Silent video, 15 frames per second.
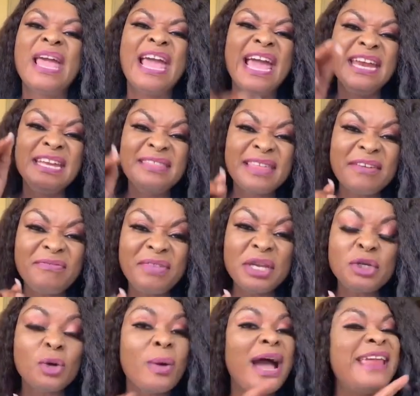And in that
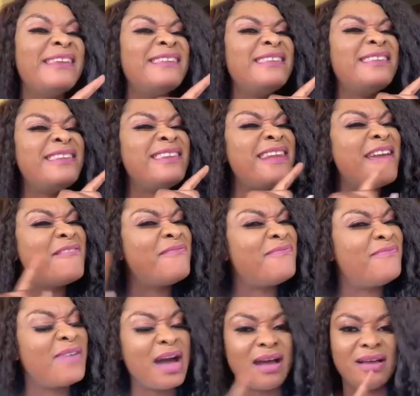video, I
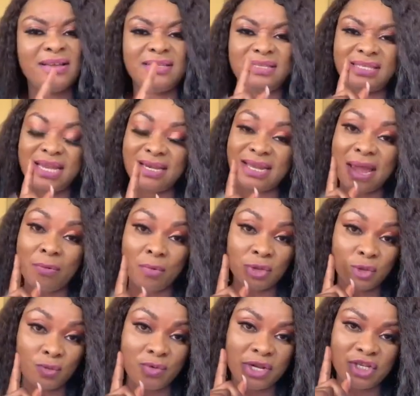never said I
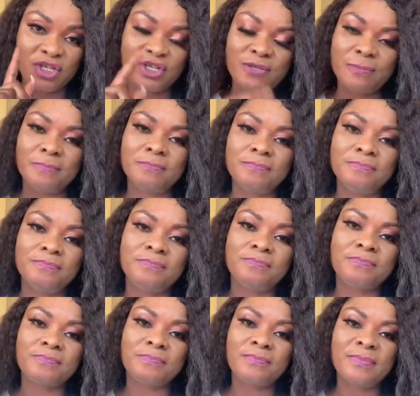was rich.
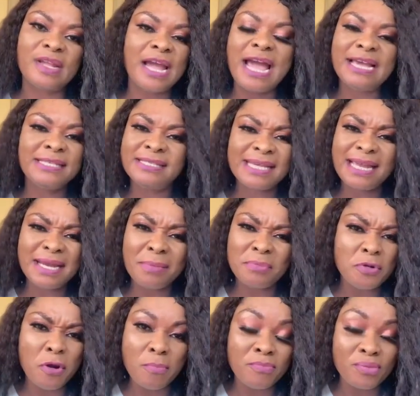I said
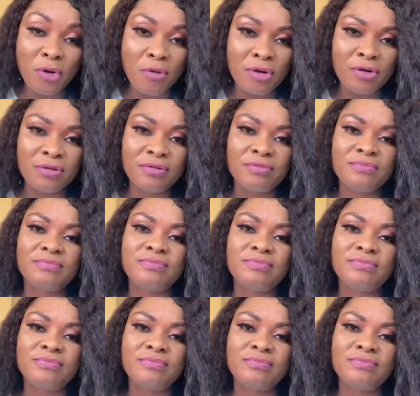I'm not broke.